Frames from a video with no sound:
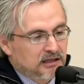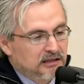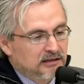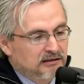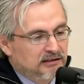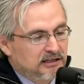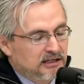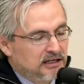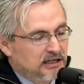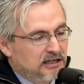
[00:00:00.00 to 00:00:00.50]

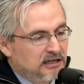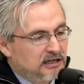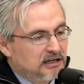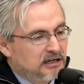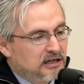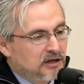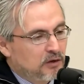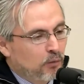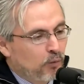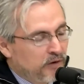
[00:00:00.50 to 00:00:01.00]
the
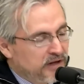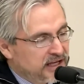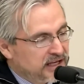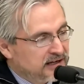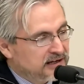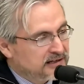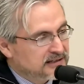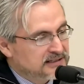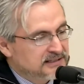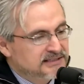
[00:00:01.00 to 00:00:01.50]

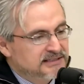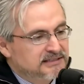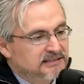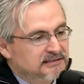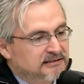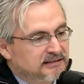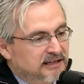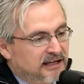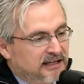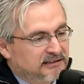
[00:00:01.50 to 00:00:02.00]
weakness
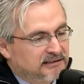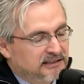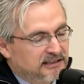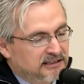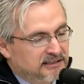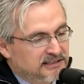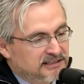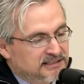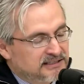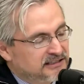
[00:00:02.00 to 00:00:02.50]
that
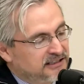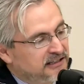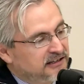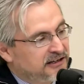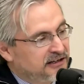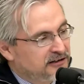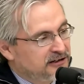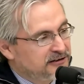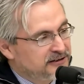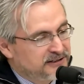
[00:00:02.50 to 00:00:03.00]
is
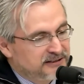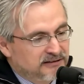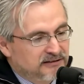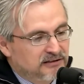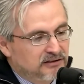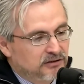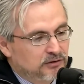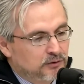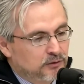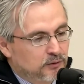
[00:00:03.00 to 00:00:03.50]

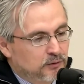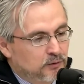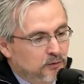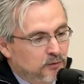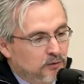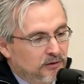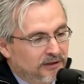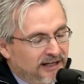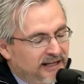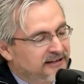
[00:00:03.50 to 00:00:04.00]
inherent
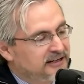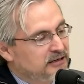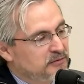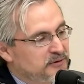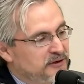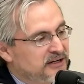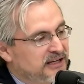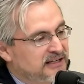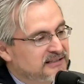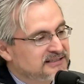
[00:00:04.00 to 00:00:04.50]
to Latin
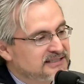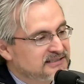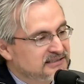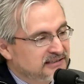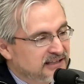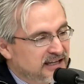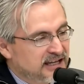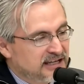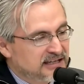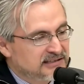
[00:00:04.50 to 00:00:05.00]
American
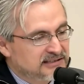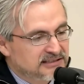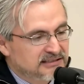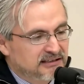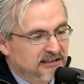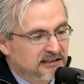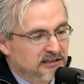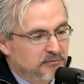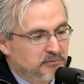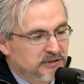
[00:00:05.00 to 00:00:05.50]
states
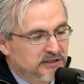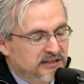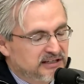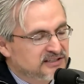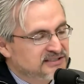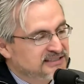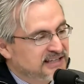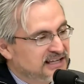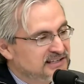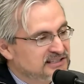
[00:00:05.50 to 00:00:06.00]
can be
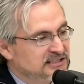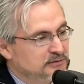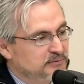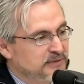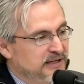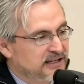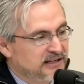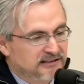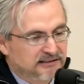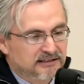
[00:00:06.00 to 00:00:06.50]

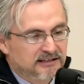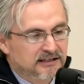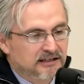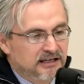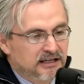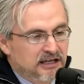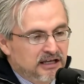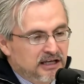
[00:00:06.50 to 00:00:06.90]
exacerbated